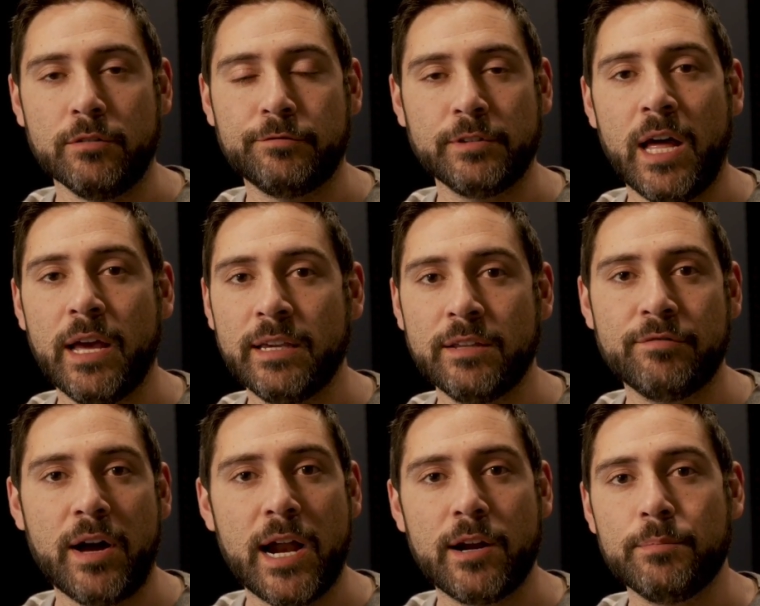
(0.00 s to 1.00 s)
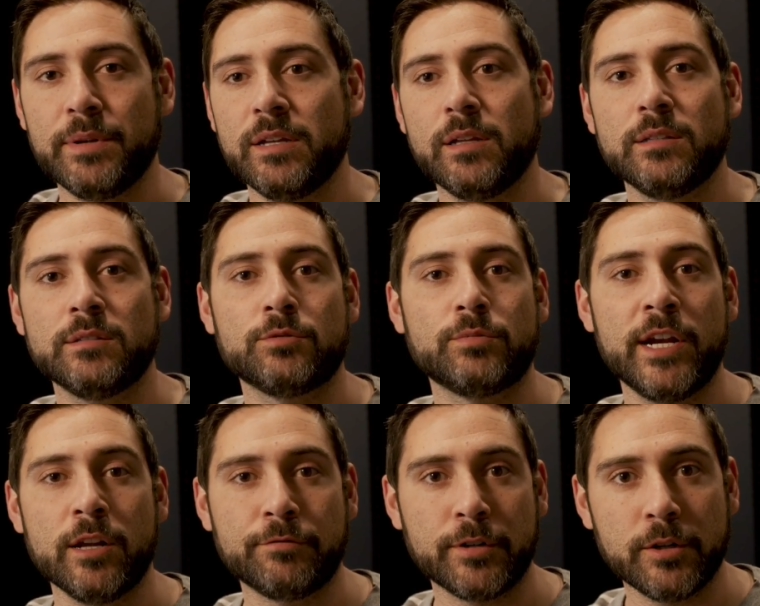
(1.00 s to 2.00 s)
flying environments,
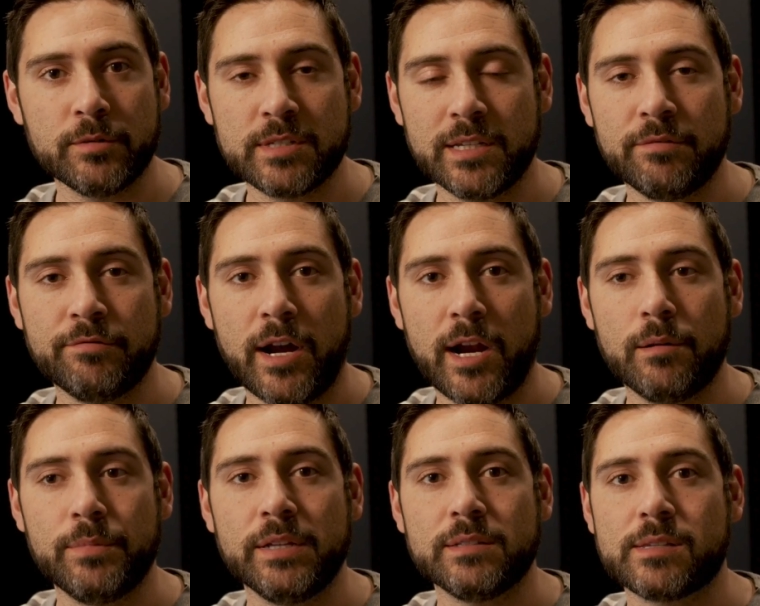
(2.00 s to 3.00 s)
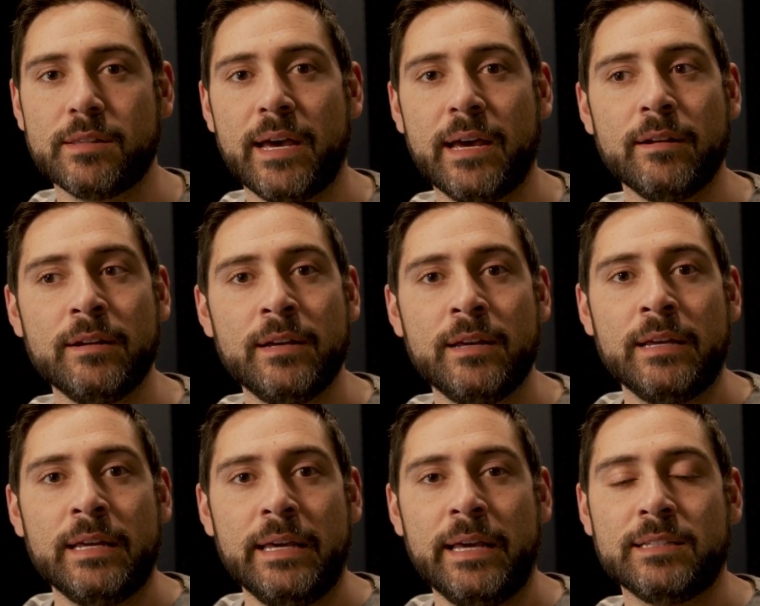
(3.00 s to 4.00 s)
radio frequency environments, that
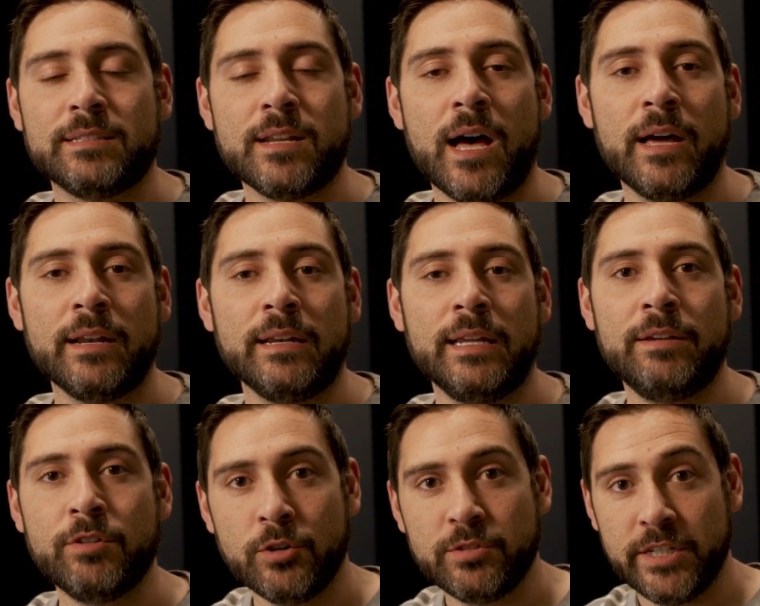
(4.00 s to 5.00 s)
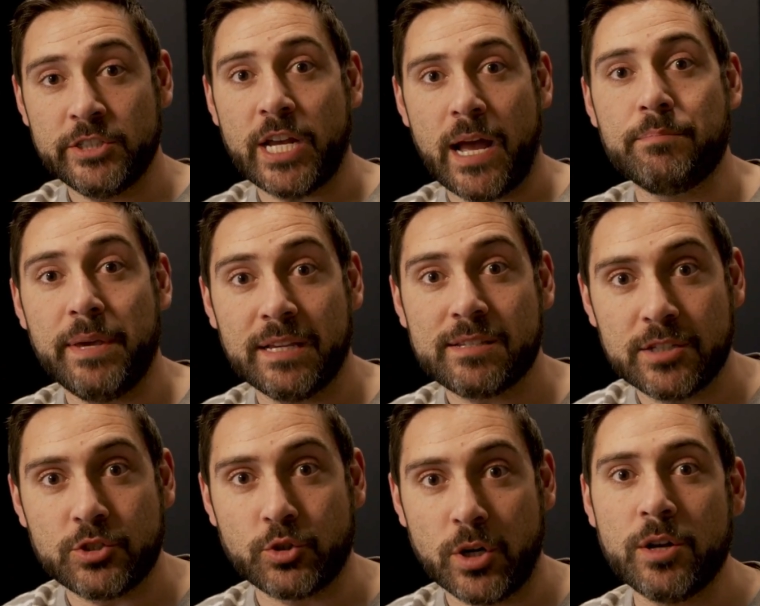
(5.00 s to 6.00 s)
it's not, even though DJI makes
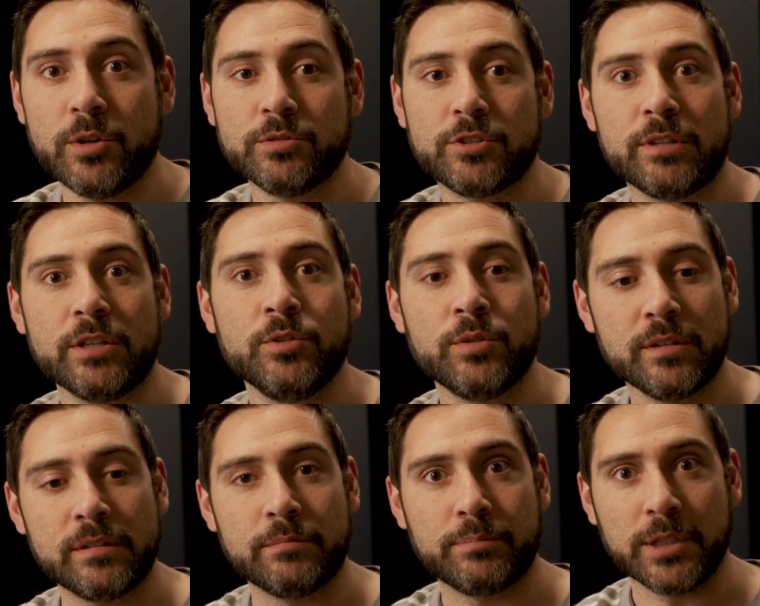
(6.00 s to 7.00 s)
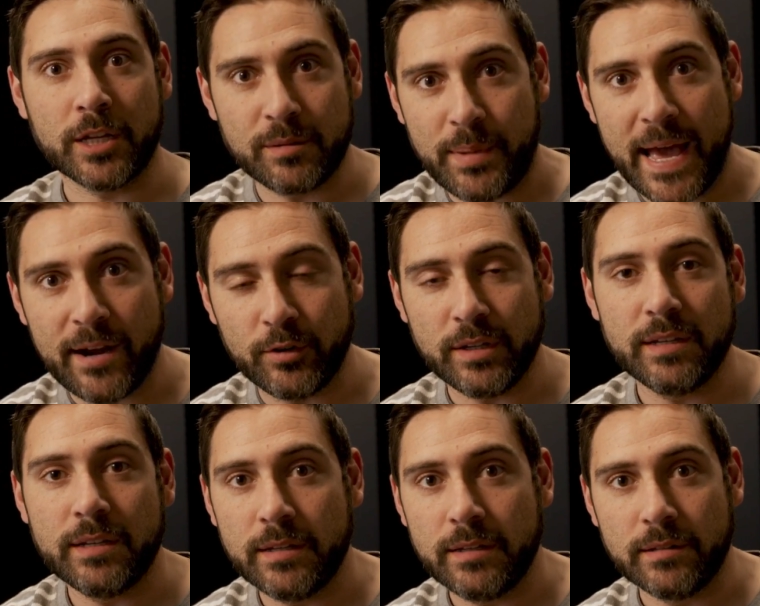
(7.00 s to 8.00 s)
this drone so that you can plug the battery
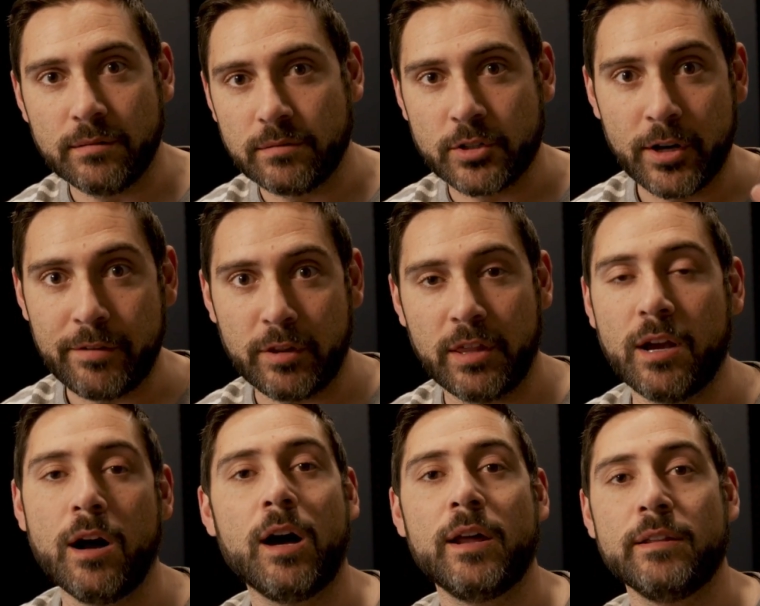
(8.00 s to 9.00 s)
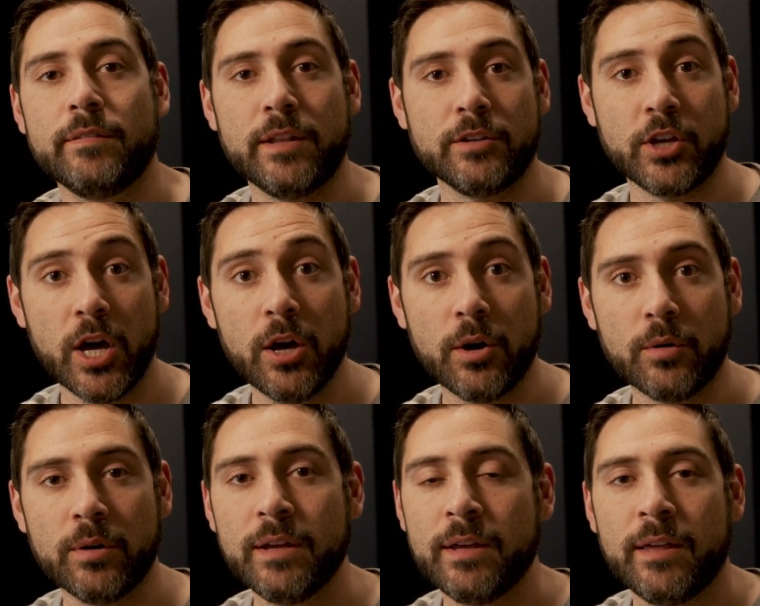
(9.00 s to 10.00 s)
in and turn everything on and then
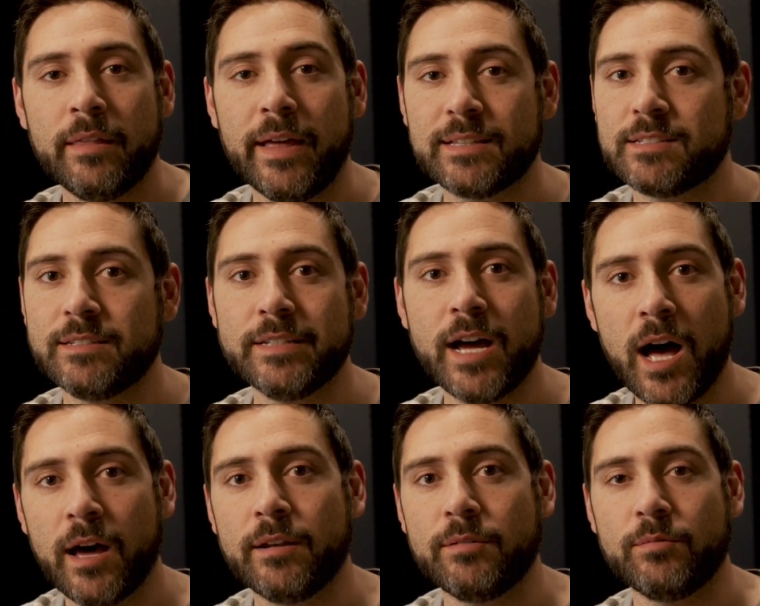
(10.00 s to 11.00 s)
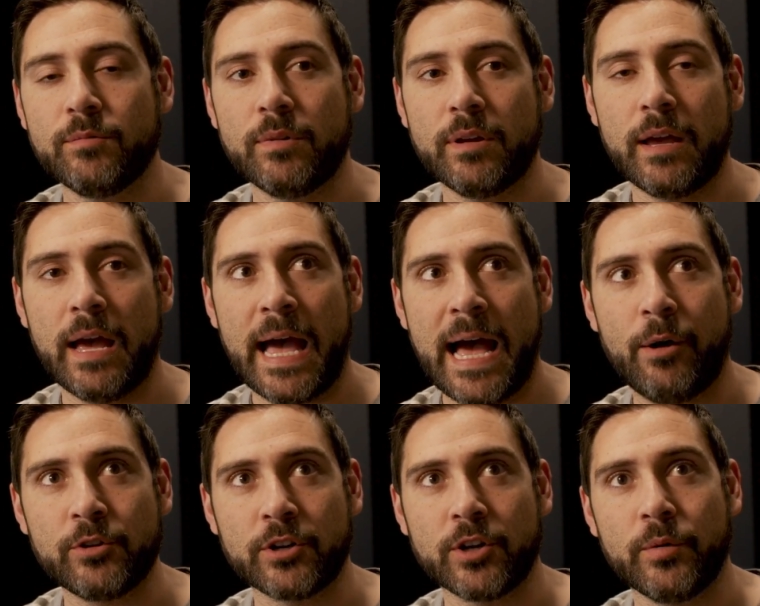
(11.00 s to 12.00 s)
go, that's not
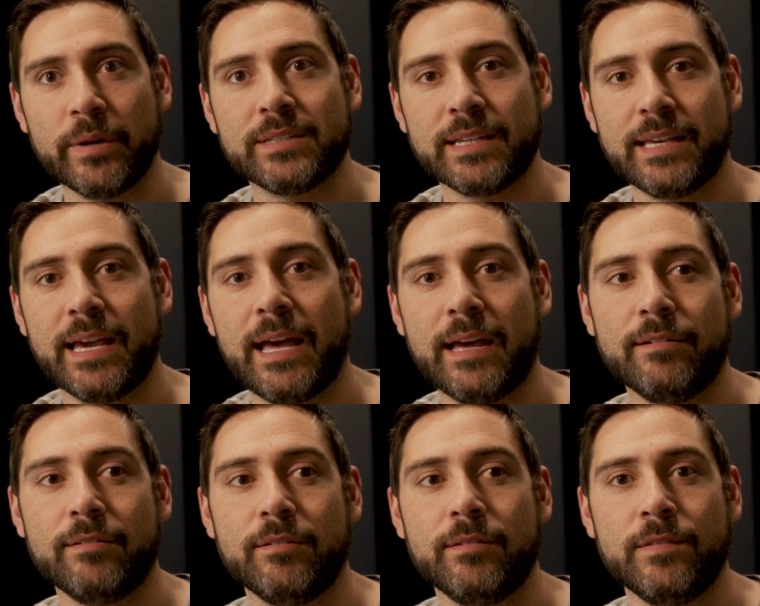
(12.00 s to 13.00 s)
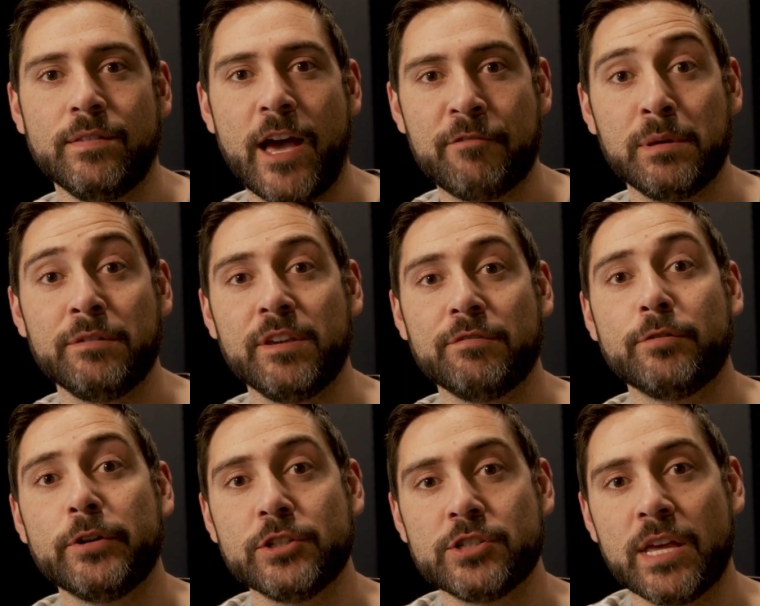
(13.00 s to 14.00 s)
how you're going to get the FPV
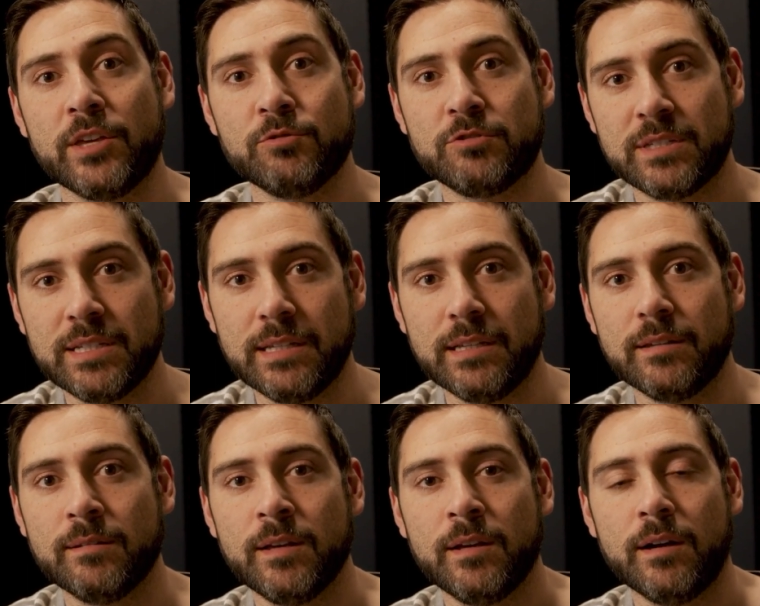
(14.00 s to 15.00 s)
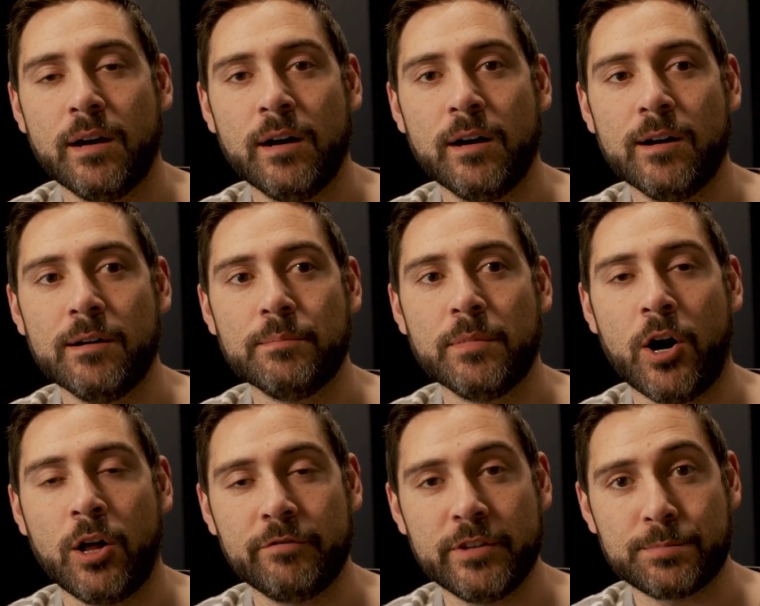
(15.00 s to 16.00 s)
footage that you see
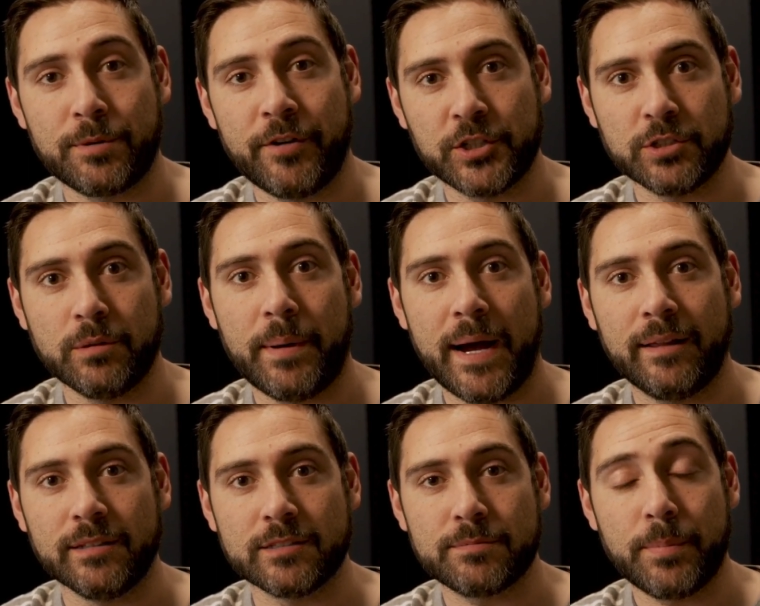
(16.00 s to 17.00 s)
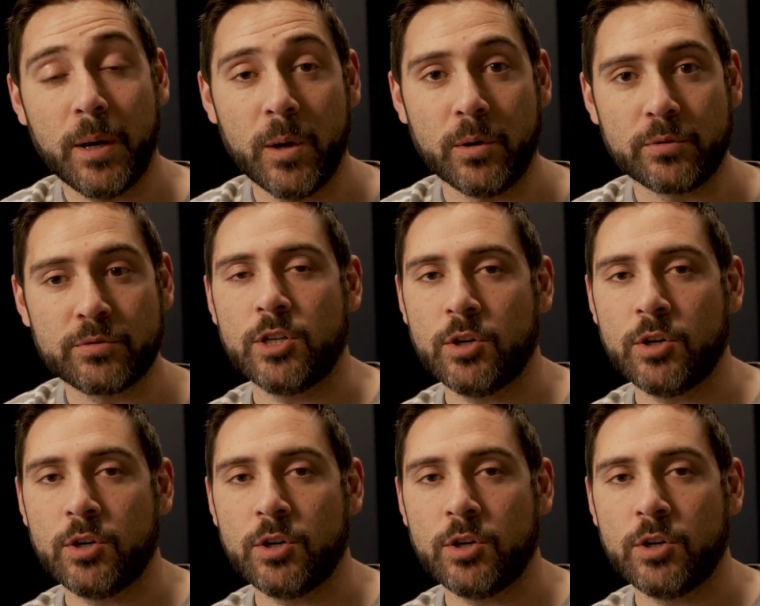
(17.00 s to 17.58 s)
all of these professional pilots post.